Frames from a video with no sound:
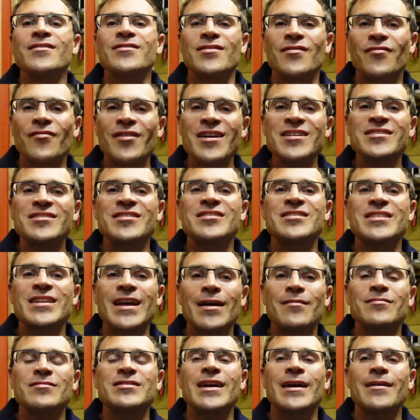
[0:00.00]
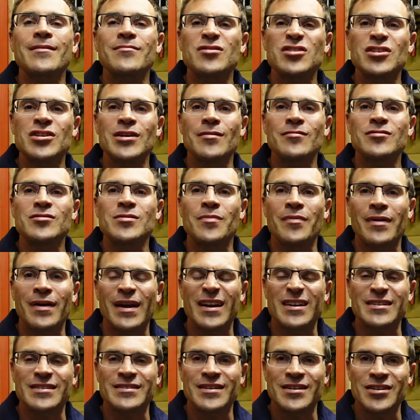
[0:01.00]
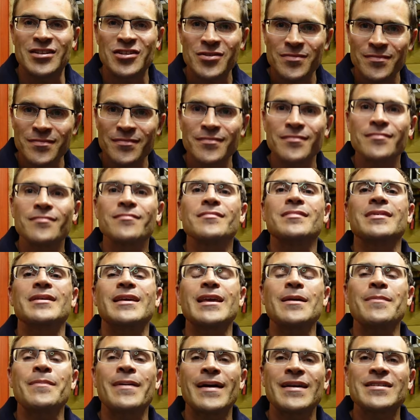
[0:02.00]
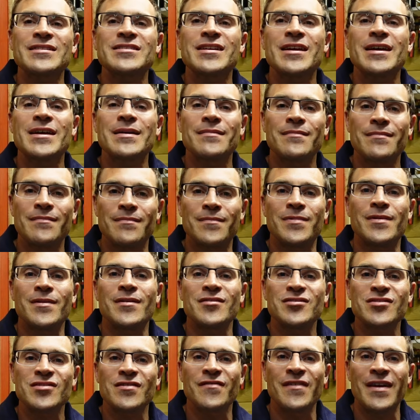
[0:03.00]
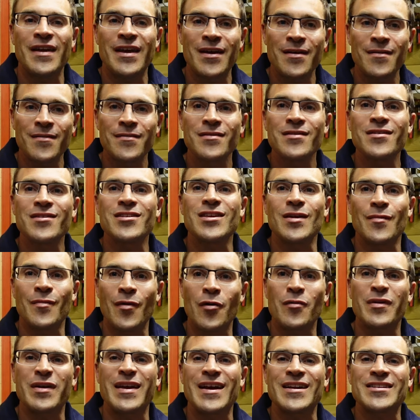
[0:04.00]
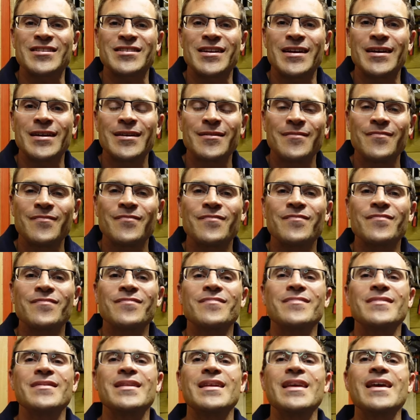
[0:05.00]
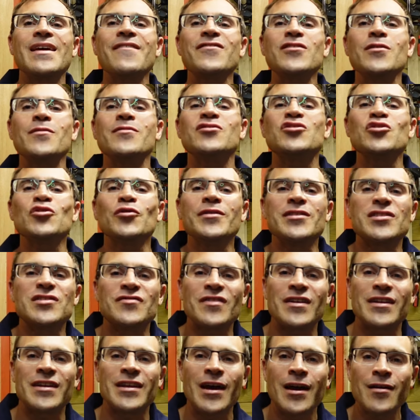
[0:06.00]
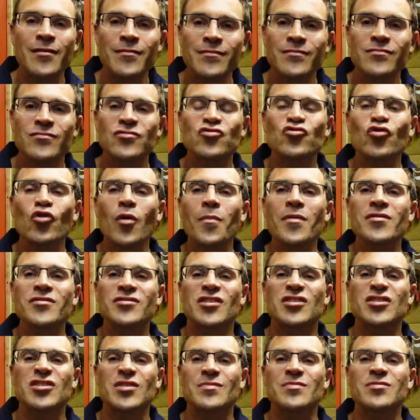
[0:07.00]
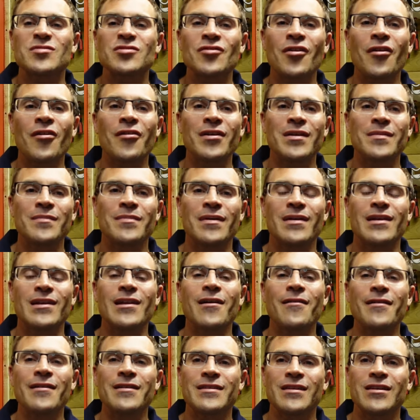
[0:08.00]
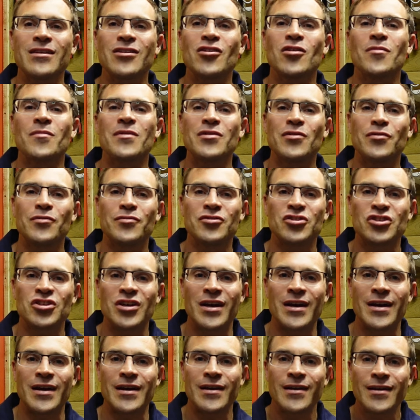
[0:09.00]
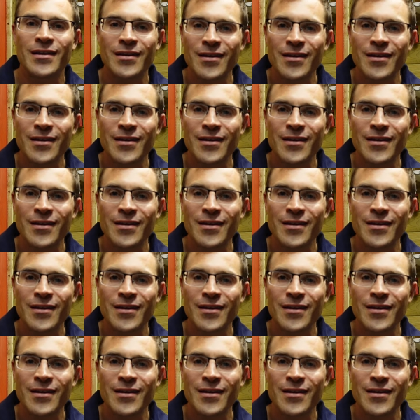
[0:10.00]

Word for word: The rest is now down to you to practice. Keep at it and persevere, you will get it. If you enjoy this video, drop us a subscribe, like, comment or share.